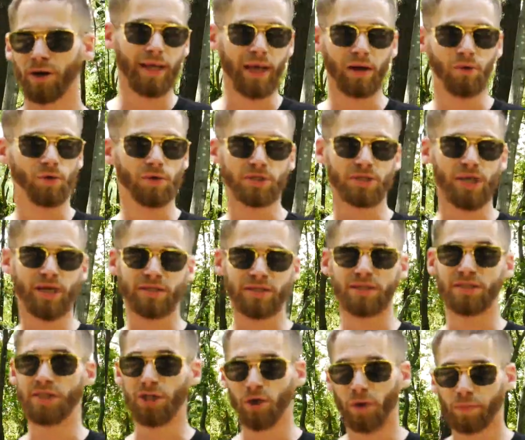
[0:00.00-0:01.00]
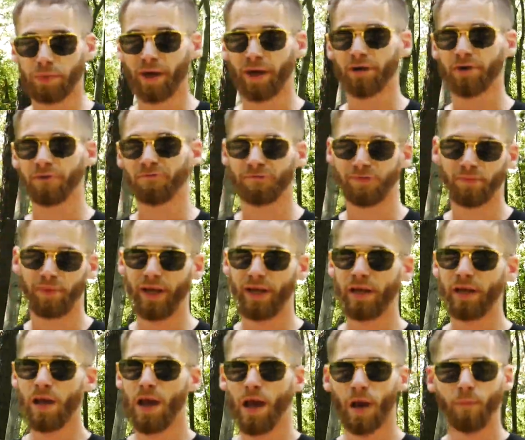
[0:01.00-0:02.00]
I wouldn't say it's a deal breaker for me,
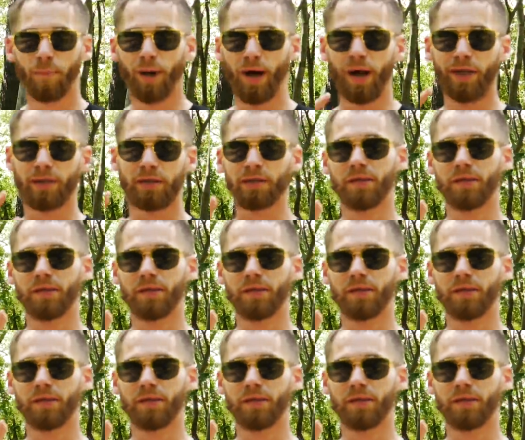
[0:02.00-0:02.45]
but